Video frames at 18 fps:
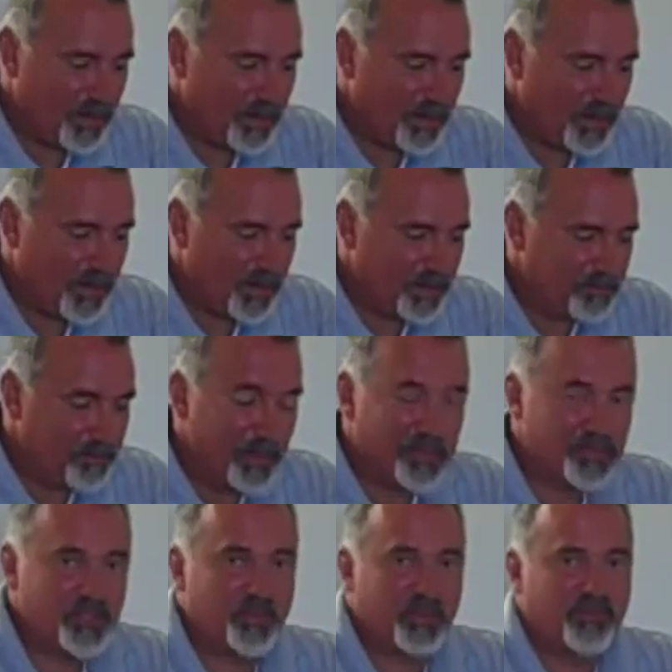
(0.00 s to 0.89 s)
I
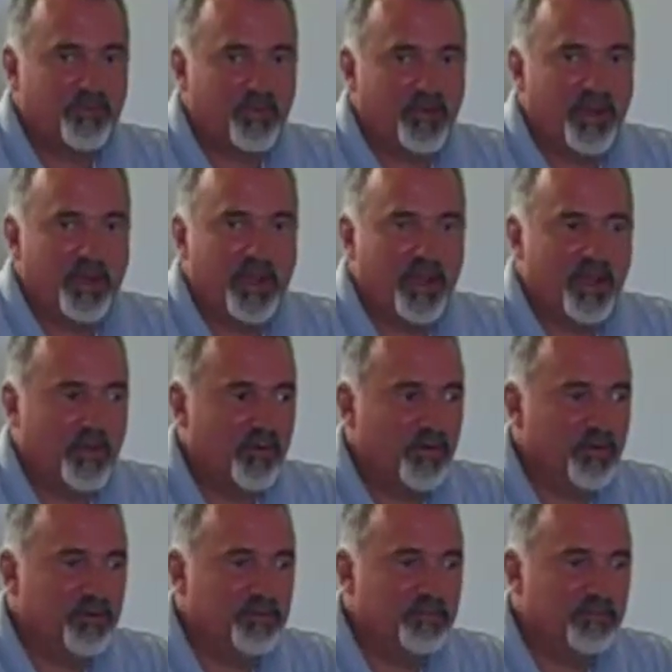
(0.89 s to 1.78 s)
passed away for an
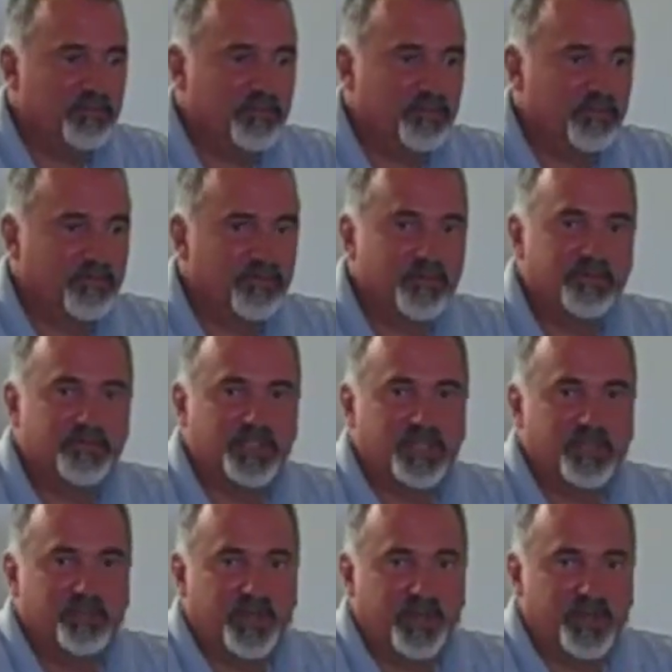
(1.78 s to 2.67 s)
hour and
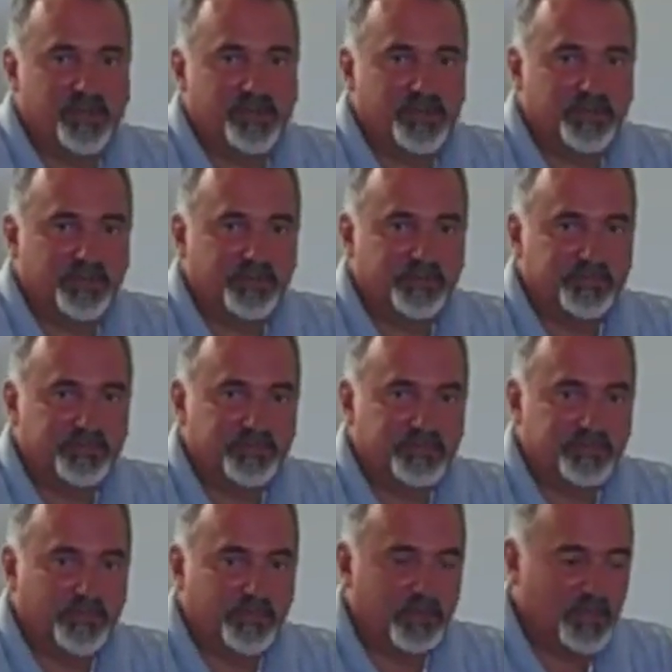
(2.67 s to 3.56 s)
15 minutes.
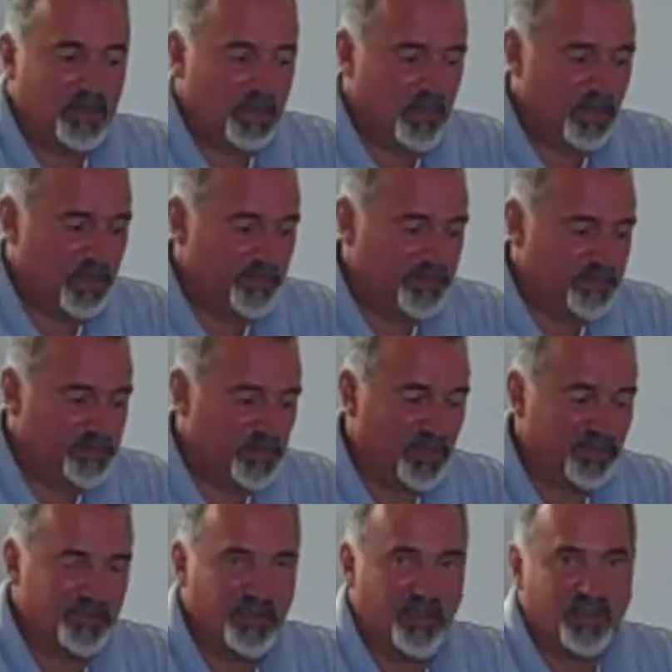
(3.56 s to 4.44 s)
It's
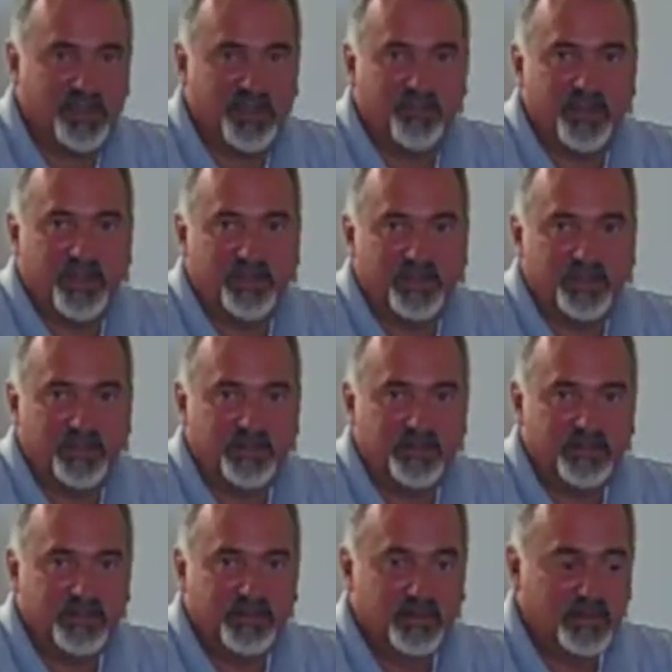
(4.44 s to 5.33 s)
all
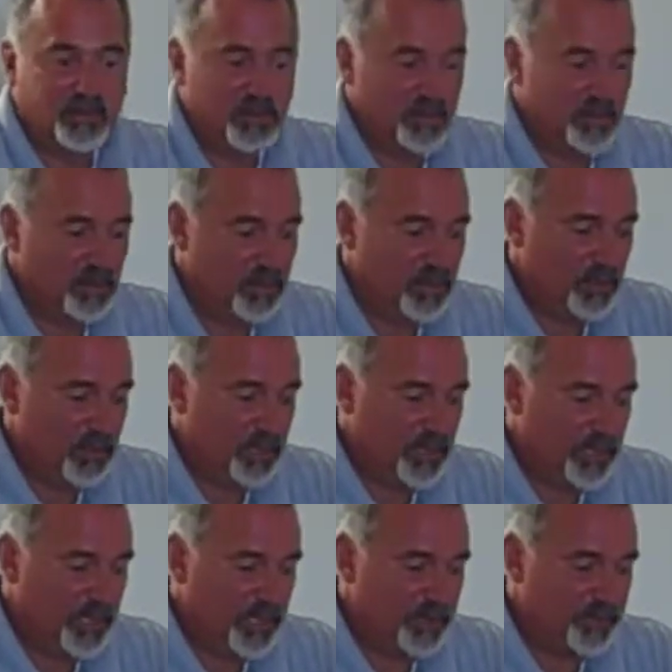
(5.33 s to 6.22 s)
documented.
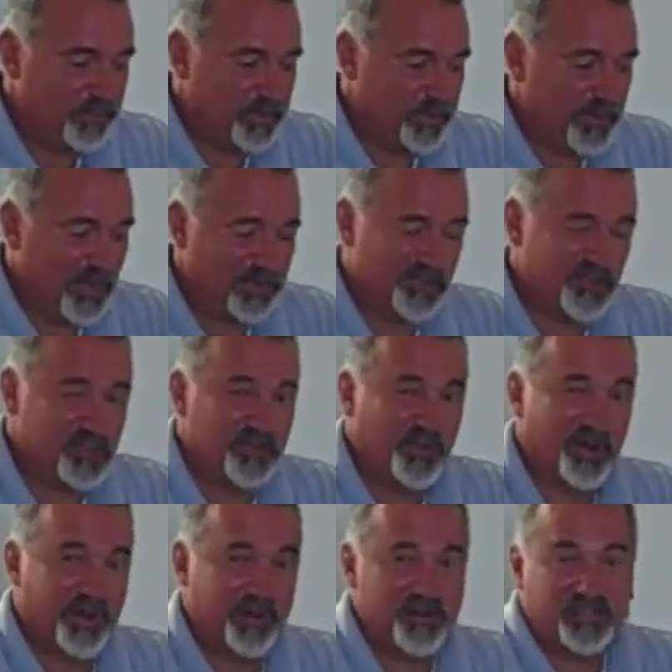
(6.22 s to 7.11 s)
The doctors
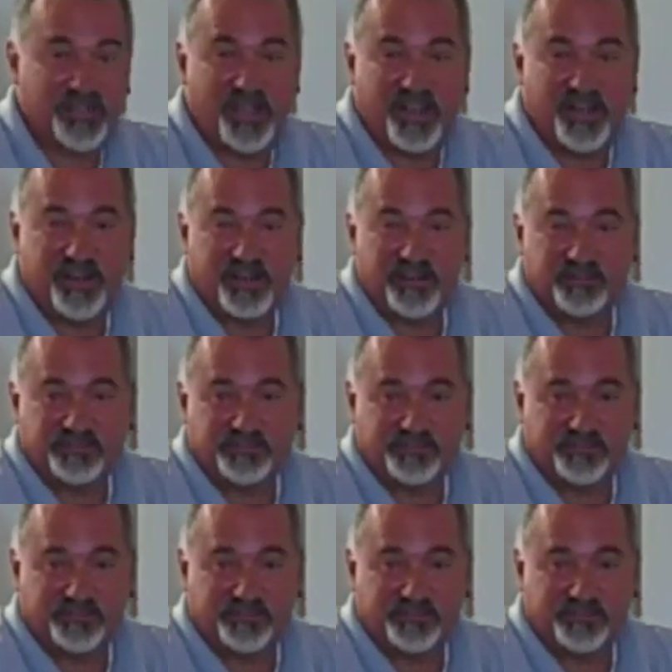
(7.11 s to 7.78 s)
don't understand it.